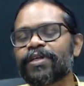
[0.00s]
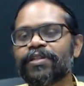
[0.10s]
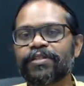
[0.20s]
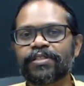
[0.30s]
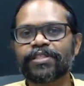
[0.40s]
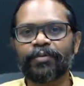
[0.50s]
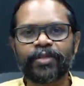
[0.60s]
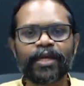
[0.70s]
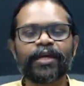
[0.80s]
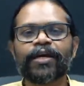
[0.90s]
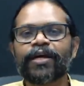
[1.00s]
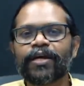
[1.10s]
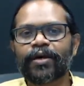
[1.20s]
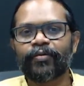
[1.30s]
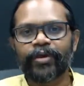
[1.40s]
This is something
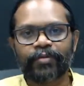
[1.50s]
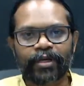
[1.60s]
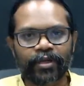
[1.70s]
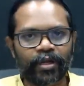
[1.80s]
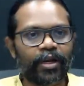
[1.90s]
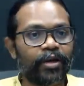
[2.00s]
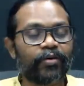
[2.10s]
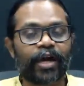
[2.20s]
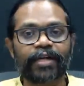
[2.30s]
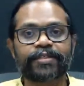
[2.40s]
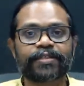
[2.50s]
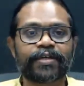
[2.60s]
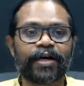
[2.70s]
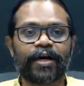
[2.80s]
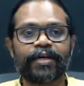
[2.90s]
we will look at
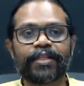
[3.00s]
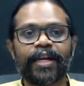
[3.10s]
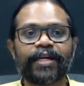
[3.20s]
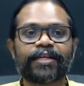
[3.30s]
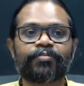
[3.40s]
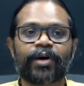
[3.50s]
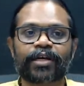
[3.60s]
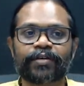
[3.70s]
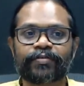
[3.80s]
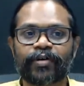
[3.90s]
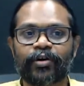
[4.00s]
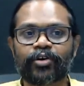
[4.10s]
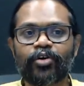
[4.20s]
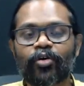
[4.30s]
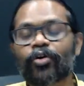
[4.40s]
in the later part of our
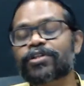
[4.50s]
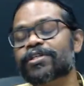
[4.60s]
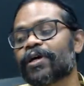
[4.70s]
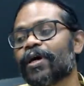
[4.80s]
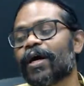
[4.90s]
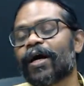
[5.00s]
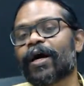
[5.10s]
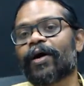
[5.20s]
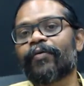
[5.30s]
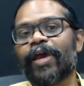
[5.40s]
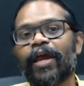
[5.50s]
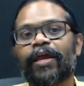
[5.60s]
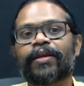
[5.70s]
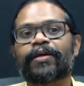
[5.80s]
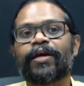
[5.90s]
course,
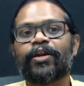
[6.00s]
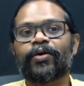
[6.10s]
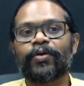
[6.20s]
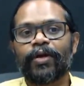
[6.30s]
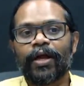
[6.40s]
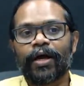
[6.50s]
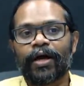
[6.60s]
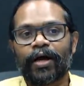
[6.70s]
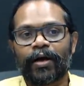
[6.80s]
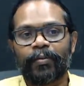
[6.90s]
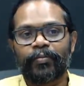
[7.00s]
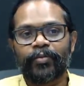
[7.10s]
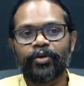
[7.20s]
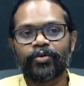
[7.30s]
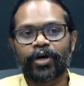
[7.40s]
where you
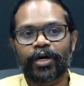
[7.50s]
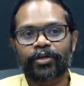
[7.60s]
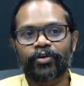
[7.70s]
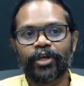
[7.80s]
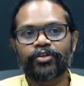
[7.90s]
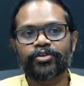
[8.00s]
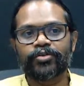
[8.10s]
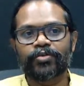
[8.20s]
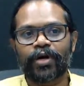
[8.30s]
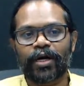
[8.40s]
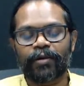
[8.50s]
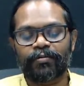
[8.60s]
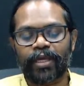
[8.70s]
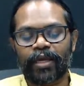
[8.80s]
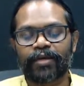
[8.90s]
are going to
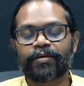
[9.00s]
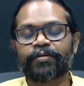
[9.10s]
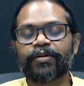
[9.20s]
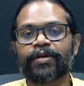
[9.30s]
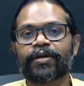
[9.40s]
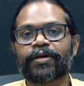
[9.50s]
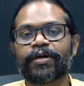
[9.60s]
take the